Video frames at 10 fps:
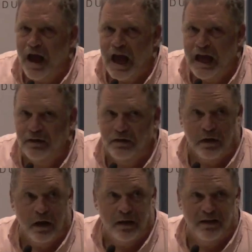And
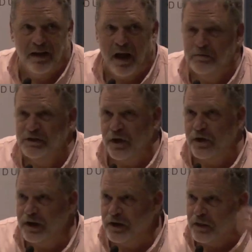uh, I'm
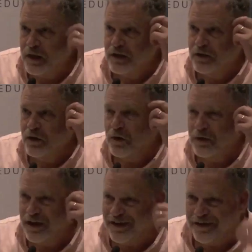starting to think, you know,
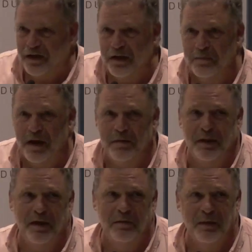maybe
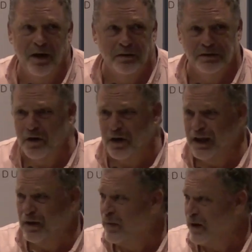they aren't
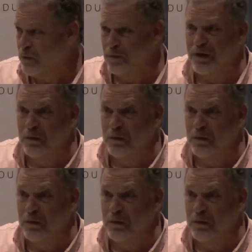talking about